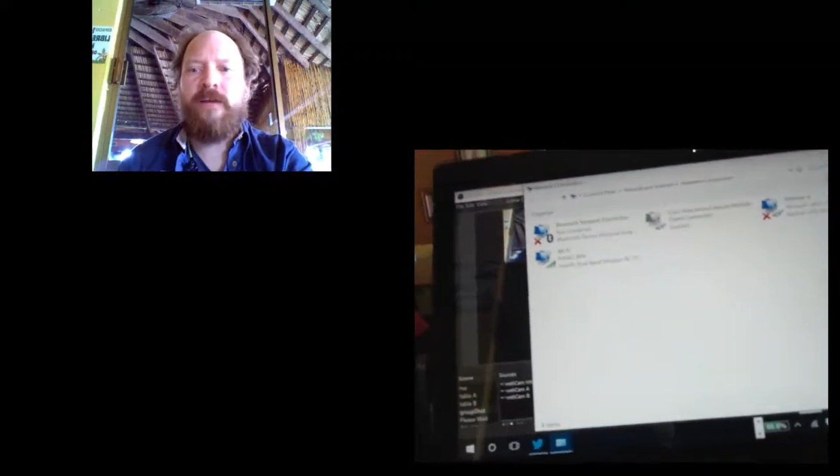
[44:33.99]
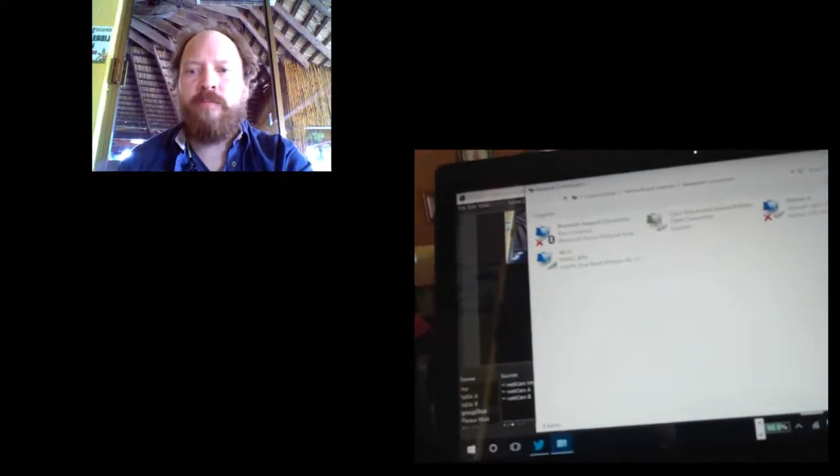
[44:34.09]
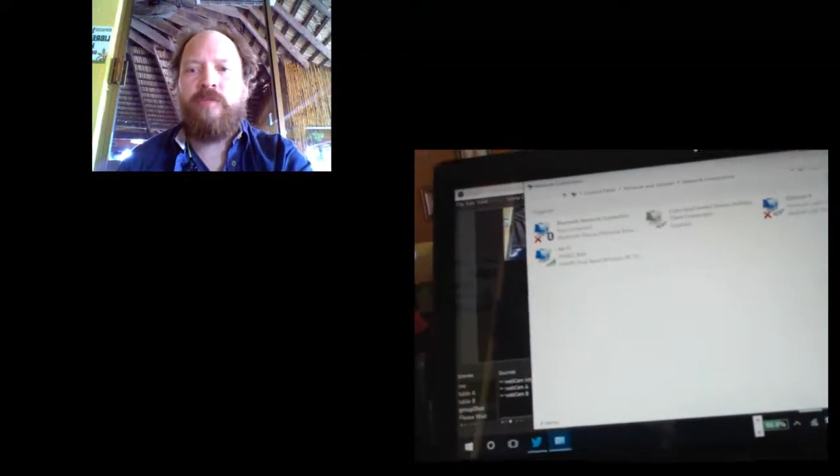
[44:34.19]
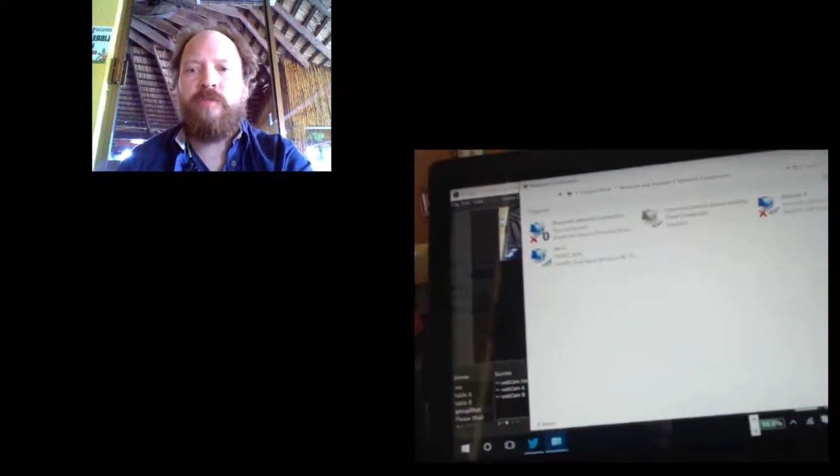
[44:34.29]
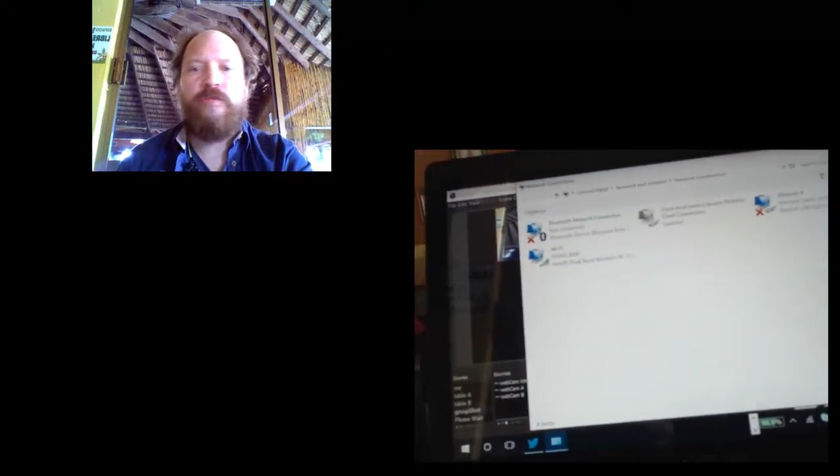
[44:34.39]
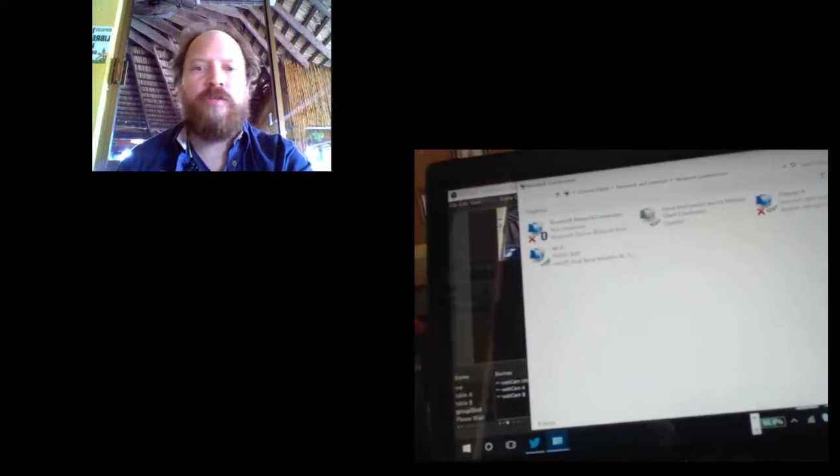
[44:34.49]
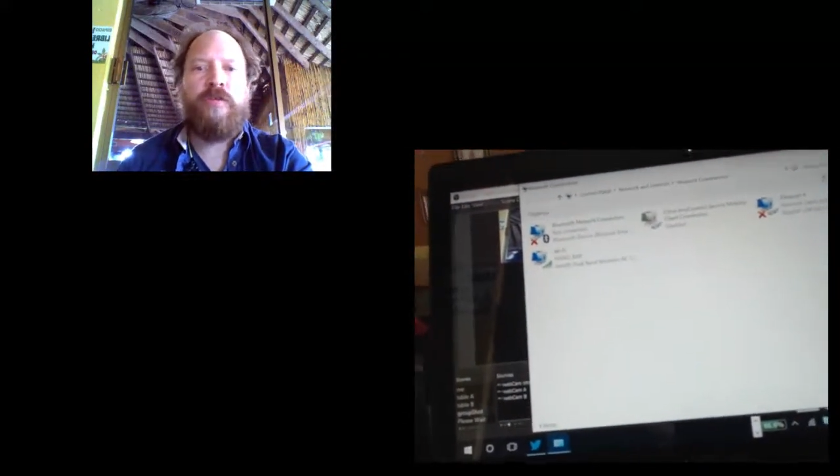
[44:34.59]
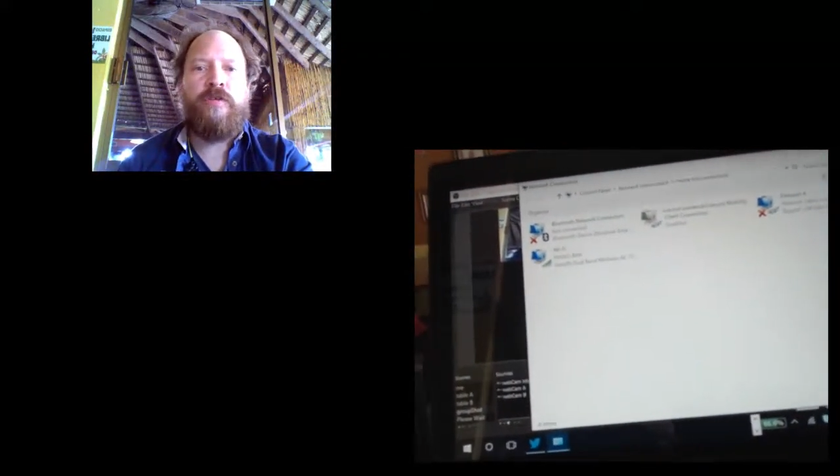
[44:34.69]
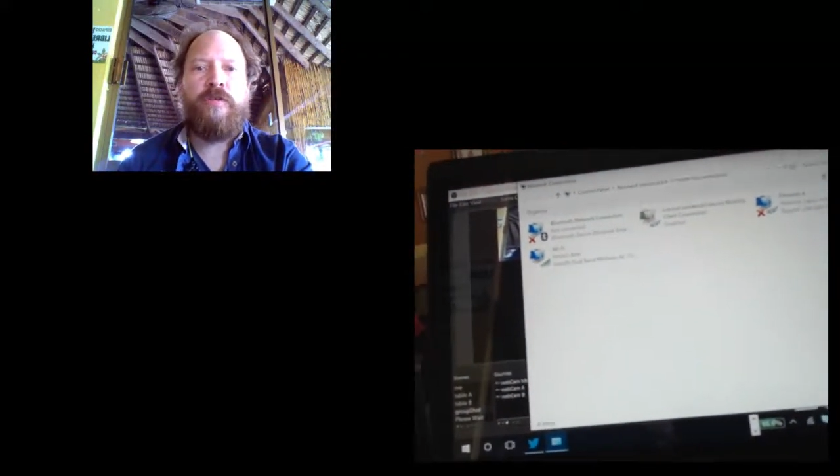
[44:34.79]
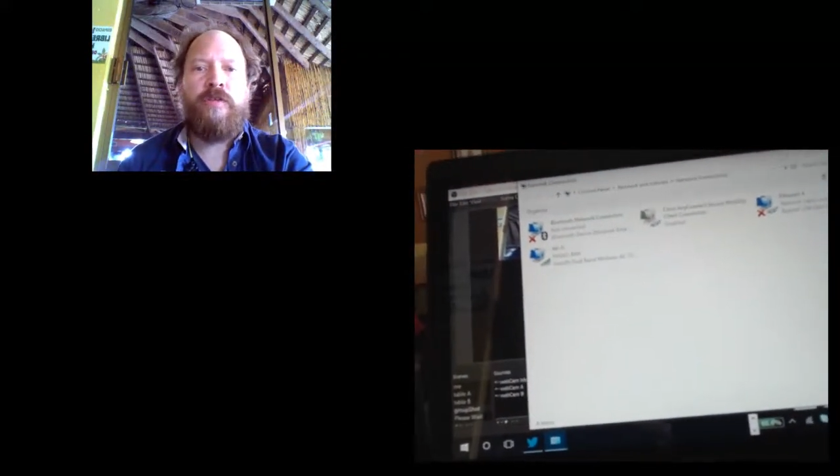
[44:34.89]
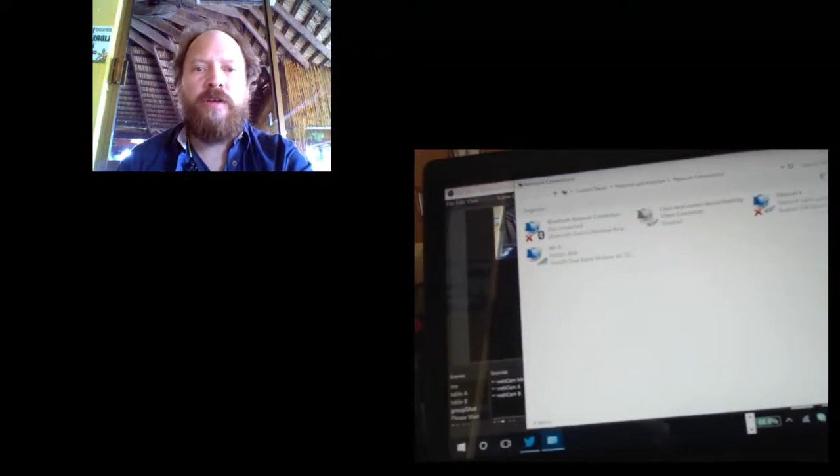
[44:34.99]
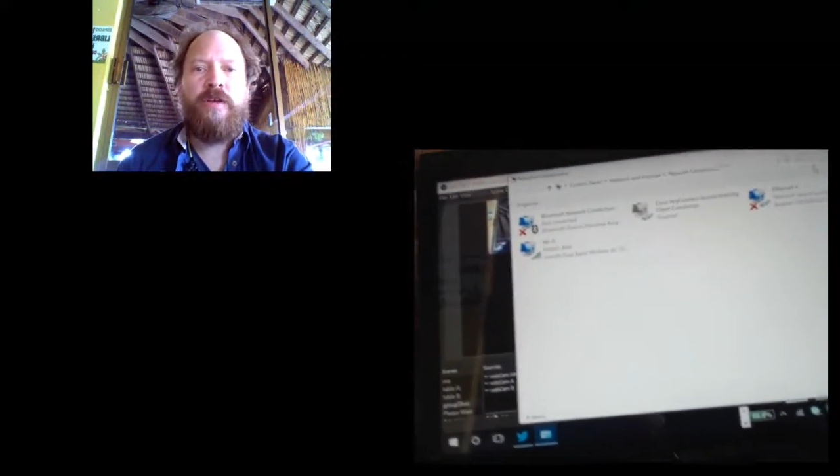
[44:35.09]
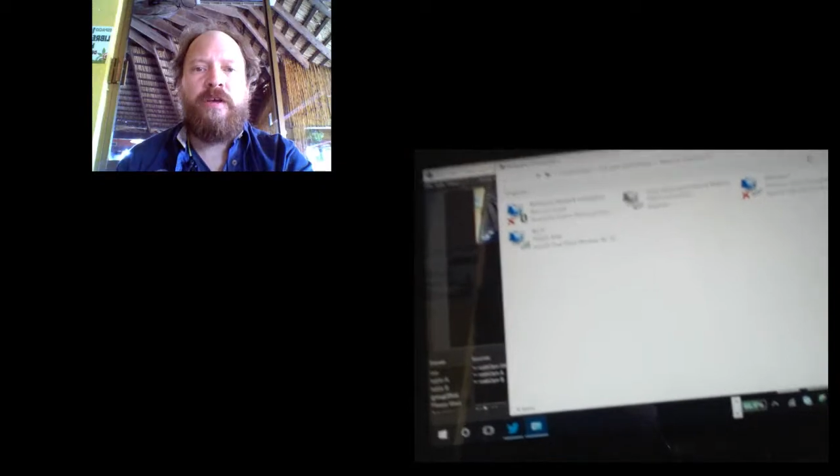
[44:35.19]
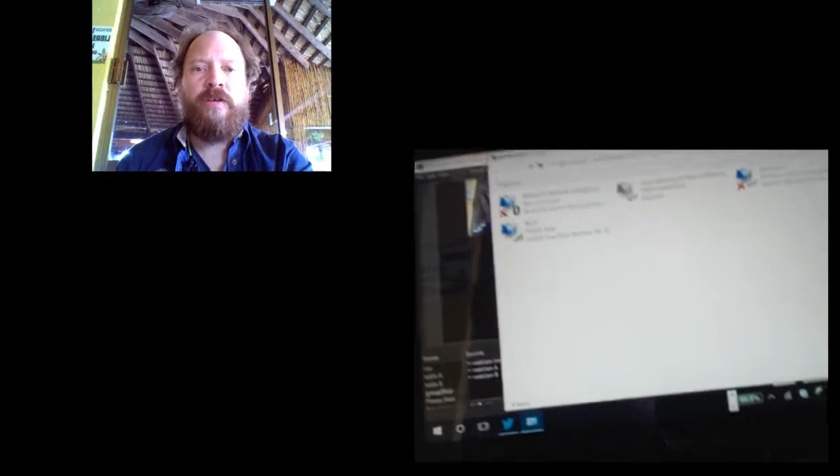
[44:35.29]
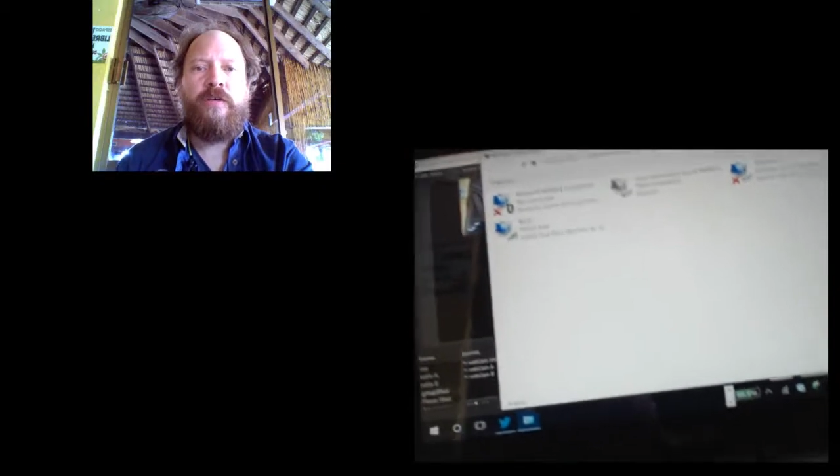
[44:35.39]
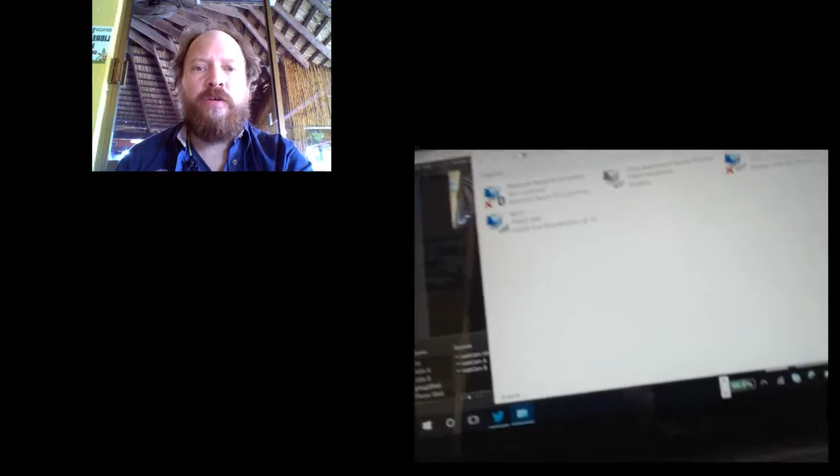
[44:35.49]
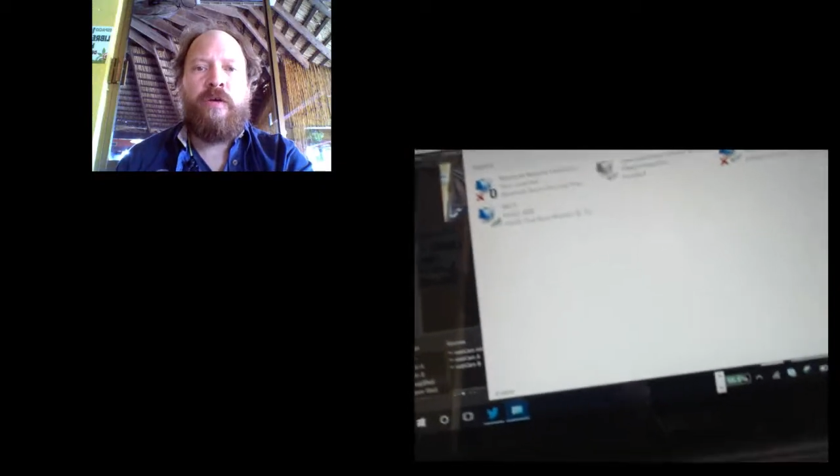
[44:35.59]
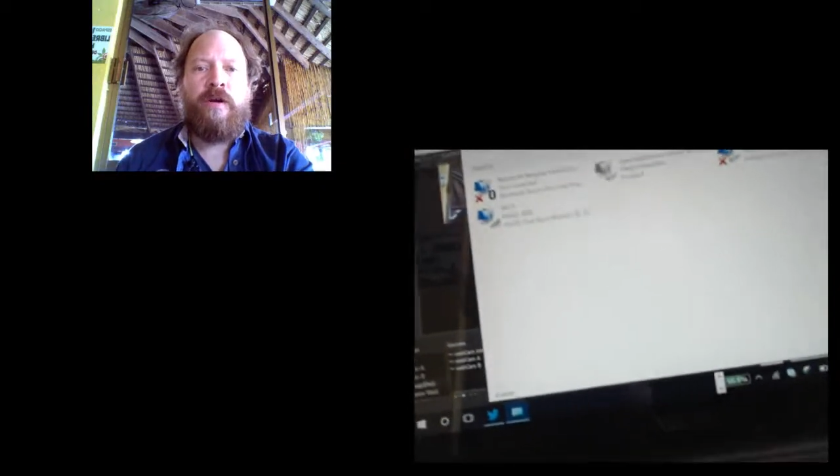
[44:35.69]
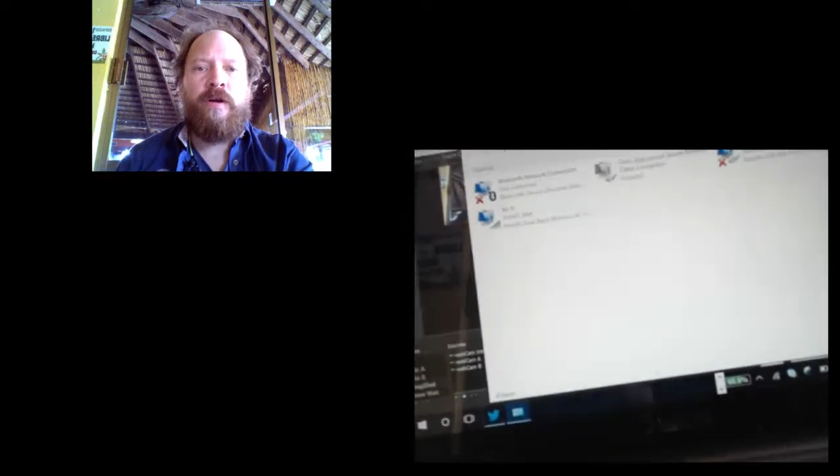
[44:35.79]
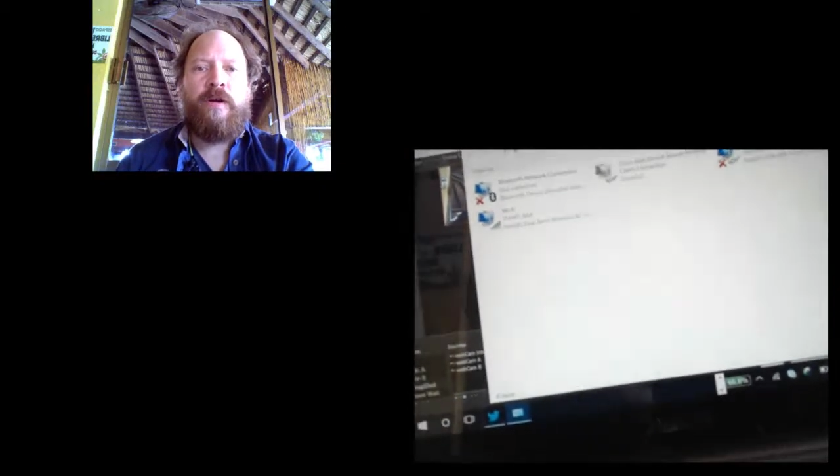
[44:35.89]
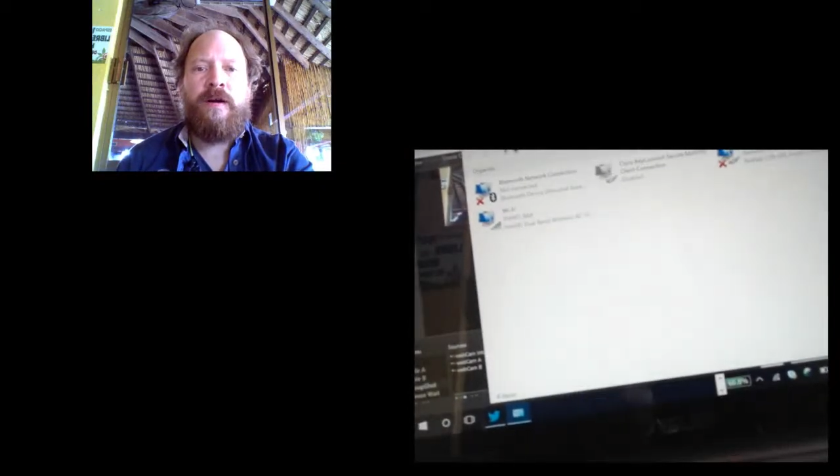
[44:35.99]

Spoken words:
Bluetooth, your